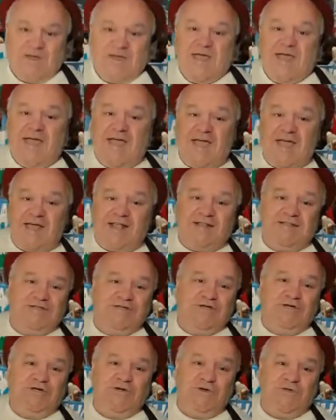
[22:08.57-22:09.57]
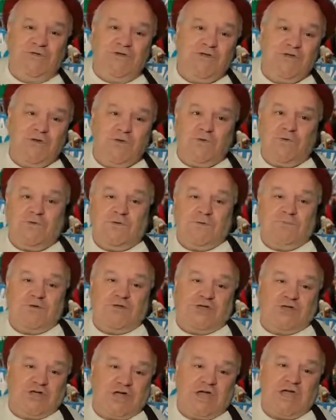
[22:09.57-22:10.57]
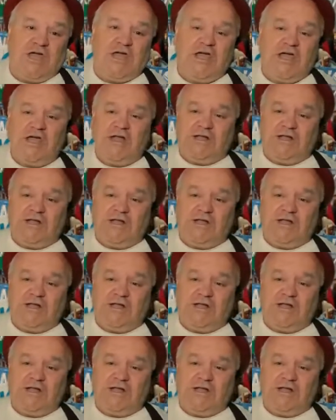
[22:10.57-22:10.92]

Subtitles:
into the new machine.